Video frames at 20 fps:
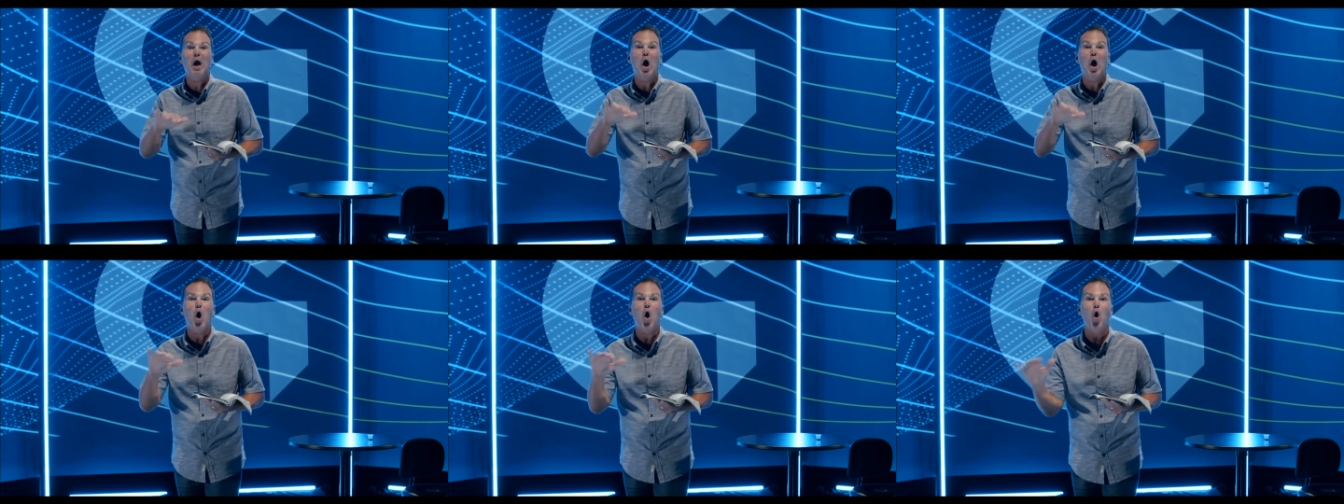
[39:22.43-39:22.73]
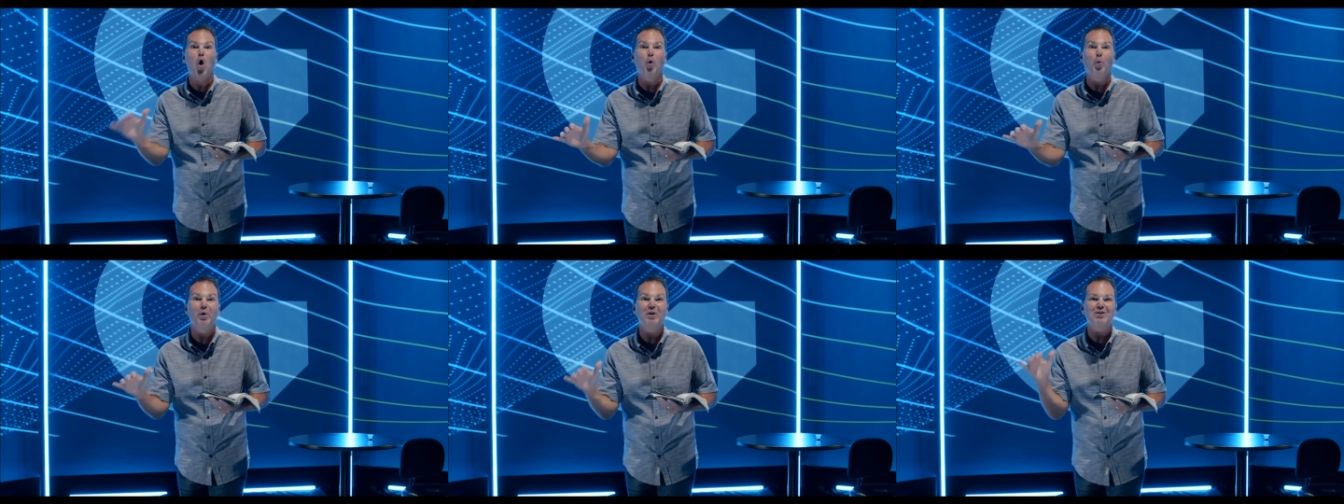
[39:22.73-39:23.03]

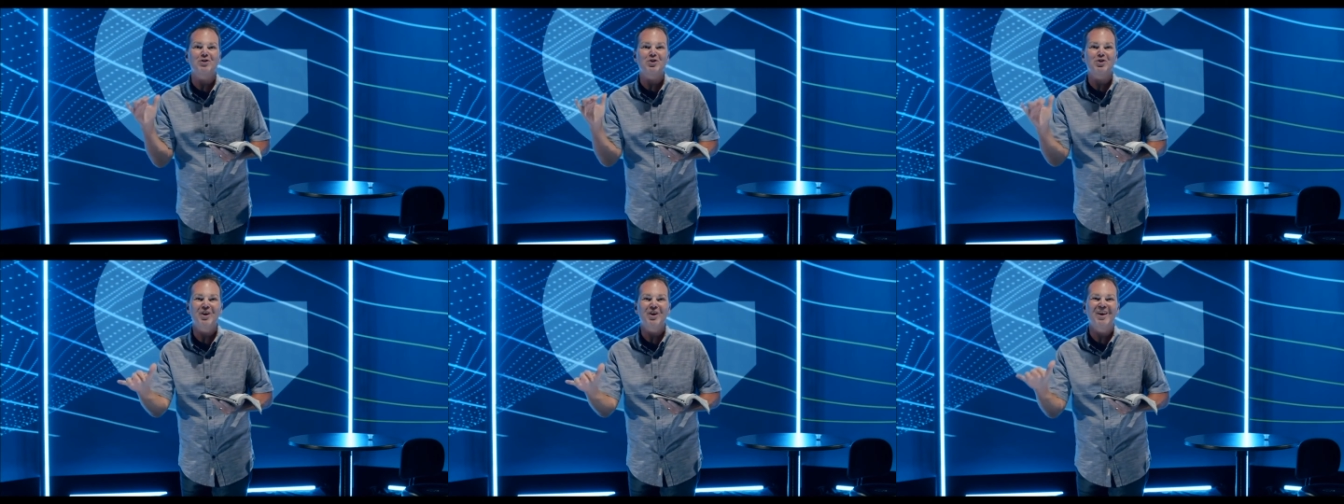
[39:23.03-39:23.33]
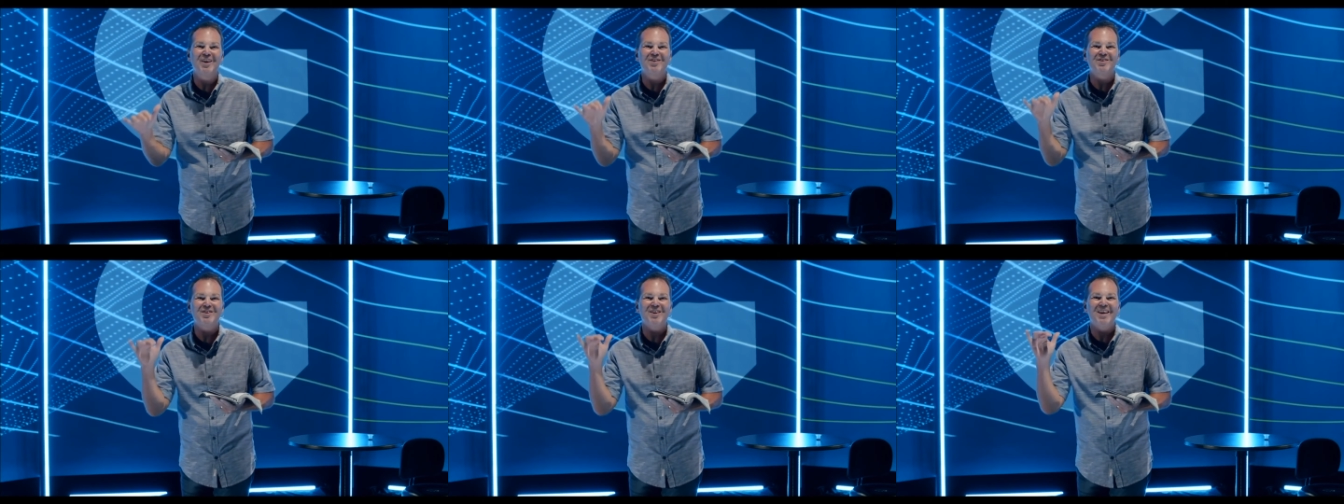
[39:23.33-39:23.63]
always
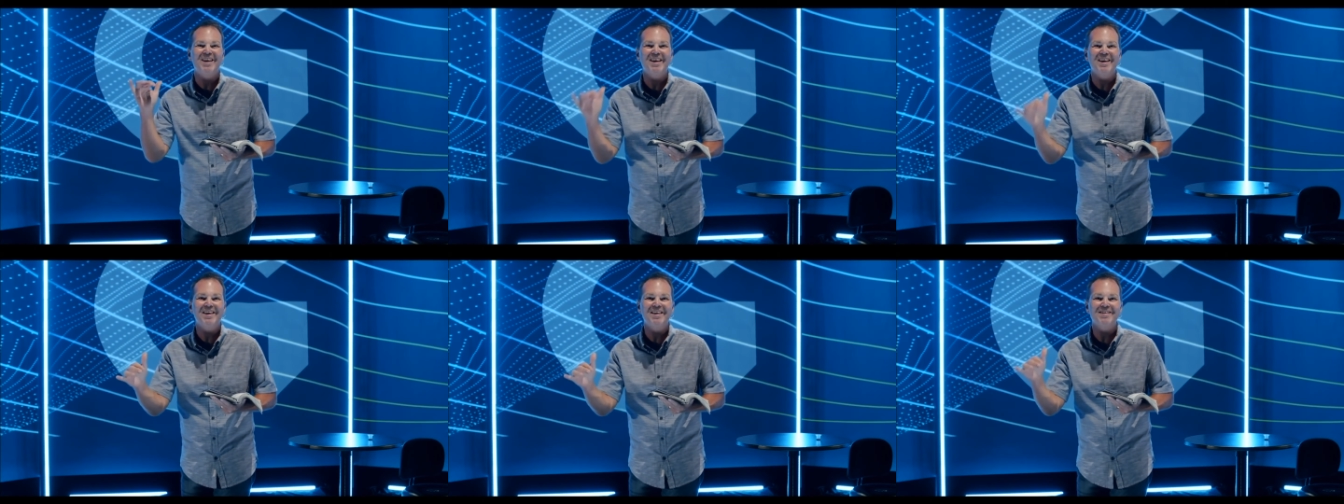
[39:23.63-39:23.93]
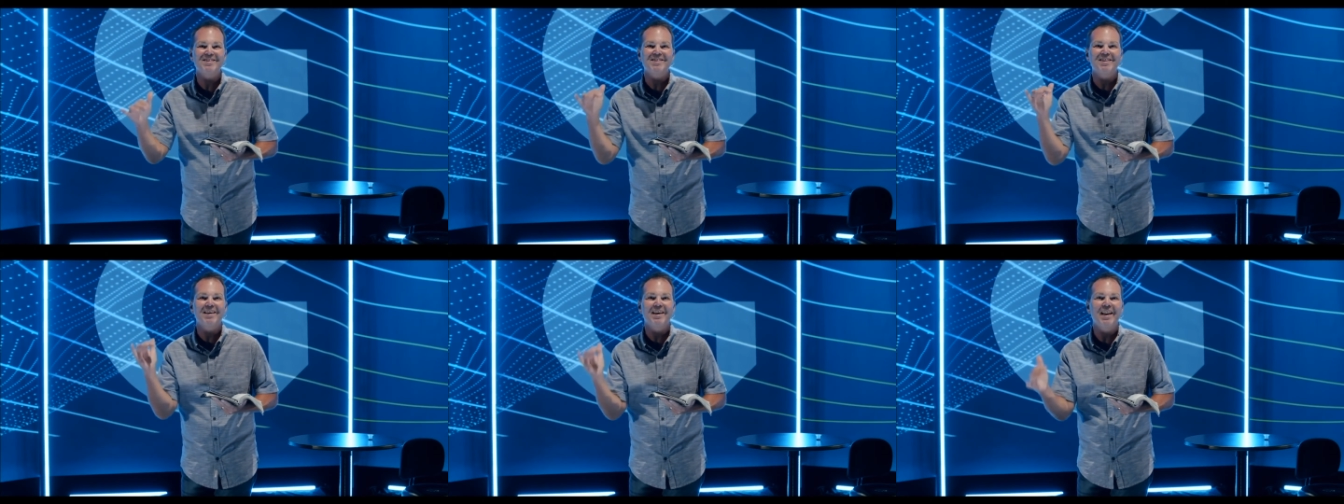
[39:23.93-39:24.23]
change
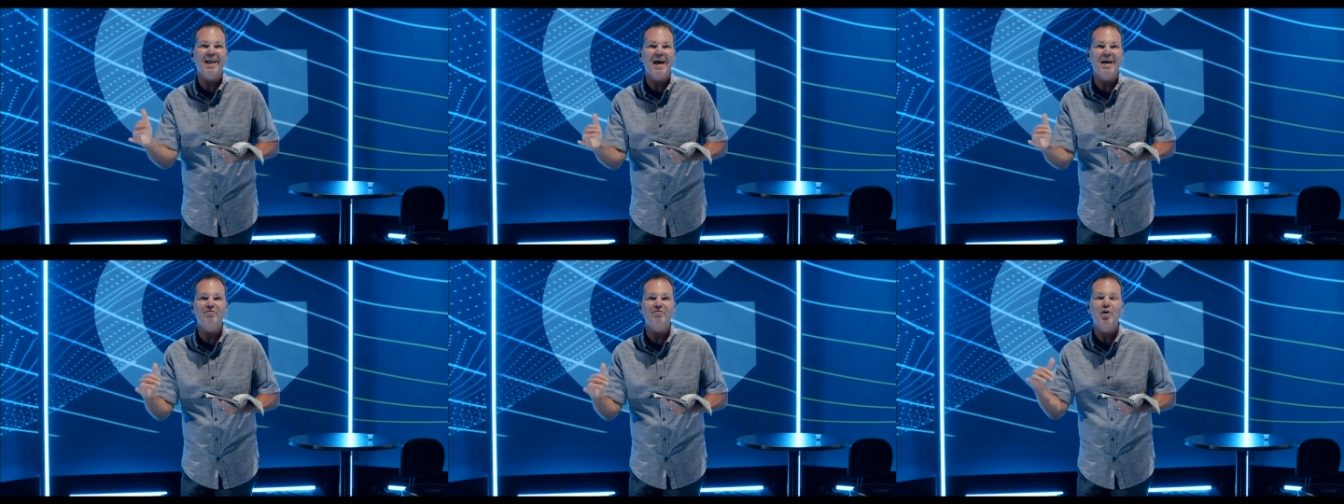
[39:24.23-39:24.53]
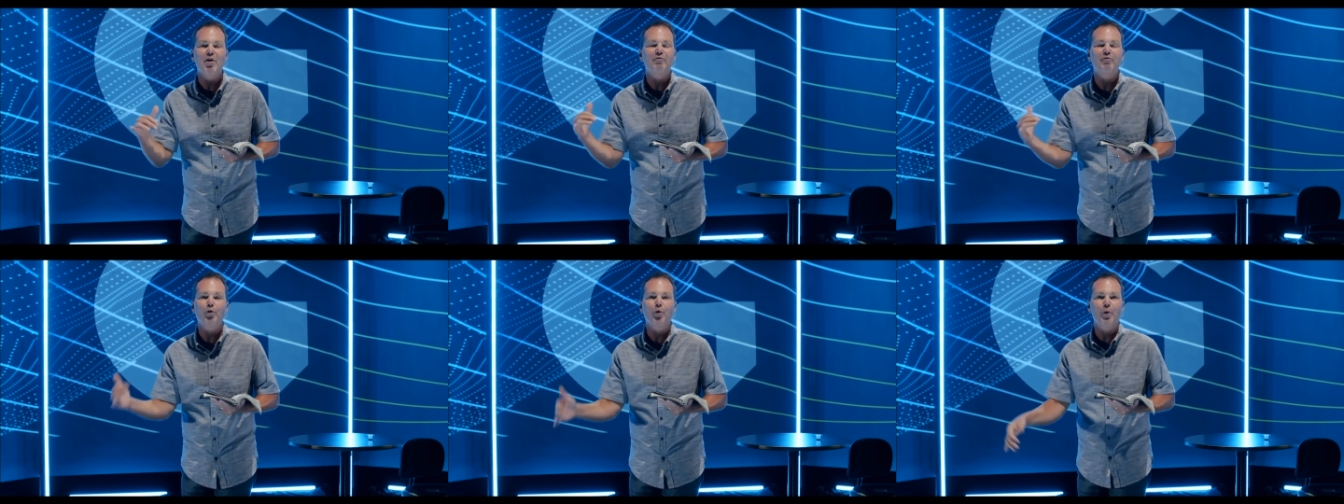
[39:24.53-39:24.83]
his life
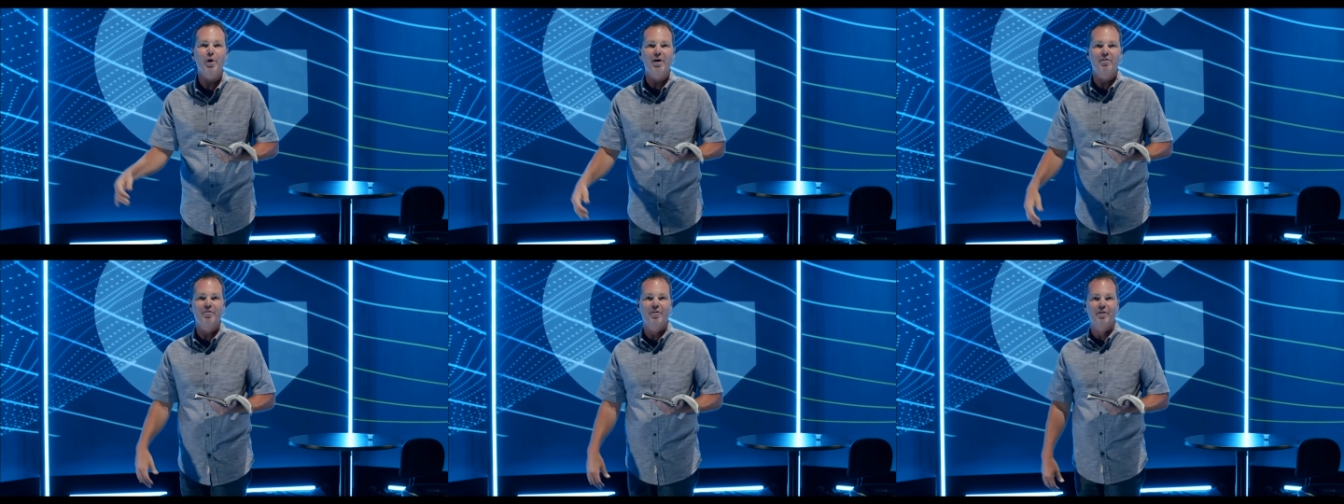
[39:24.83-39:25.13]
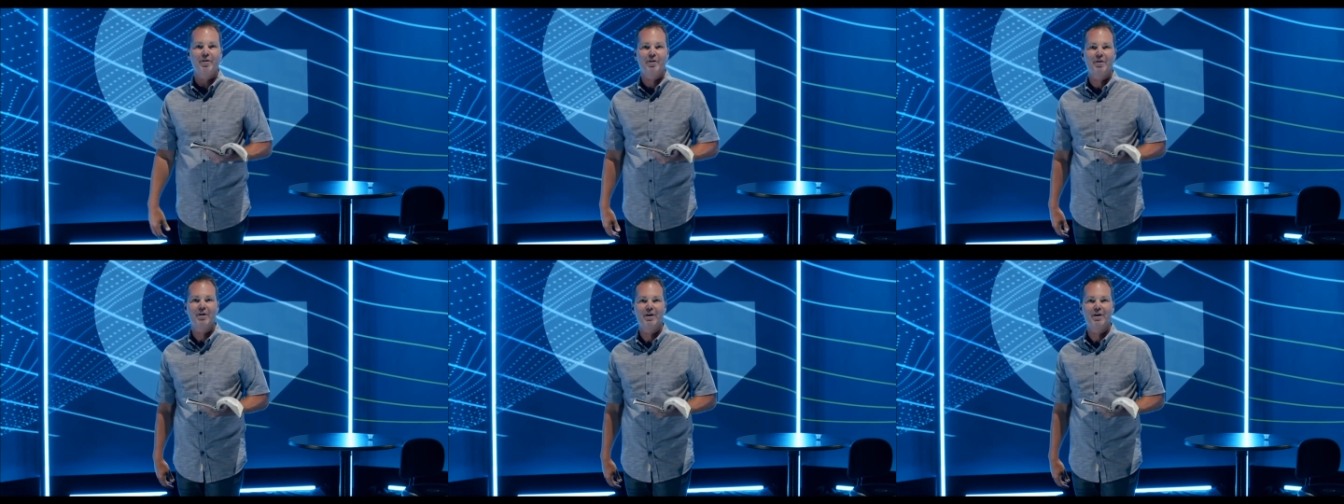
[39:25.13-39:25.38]
forever.